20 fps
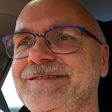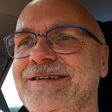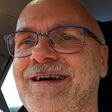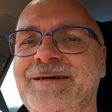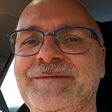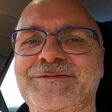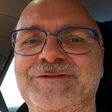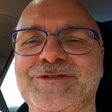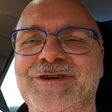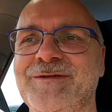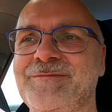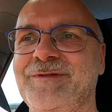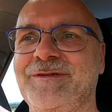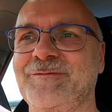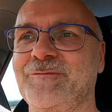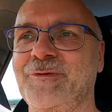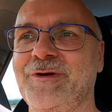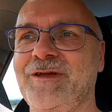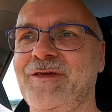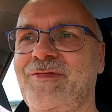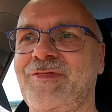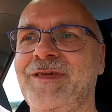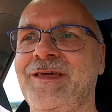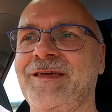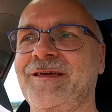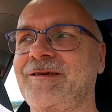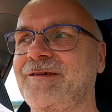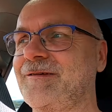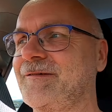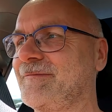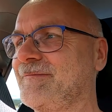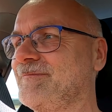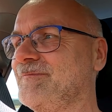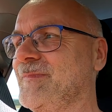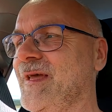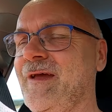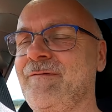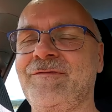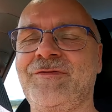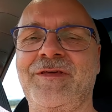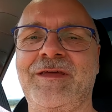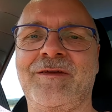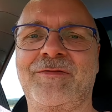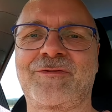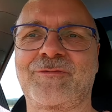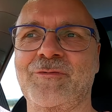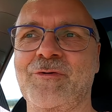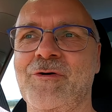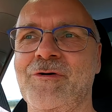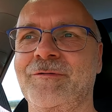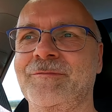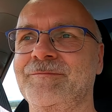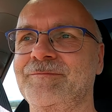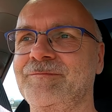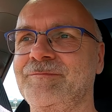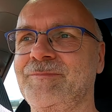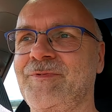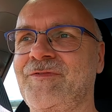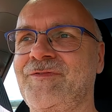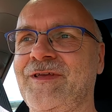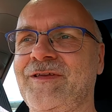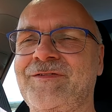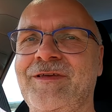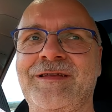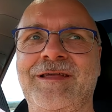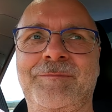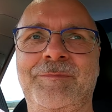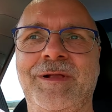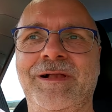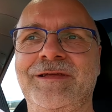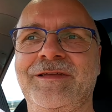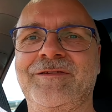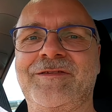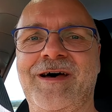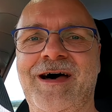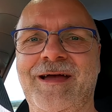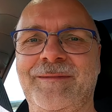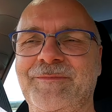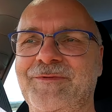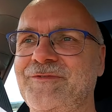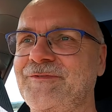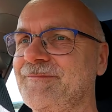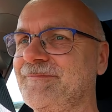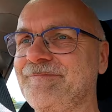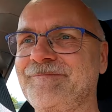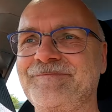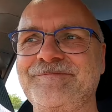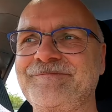I'm German. We think everything through 600 million times.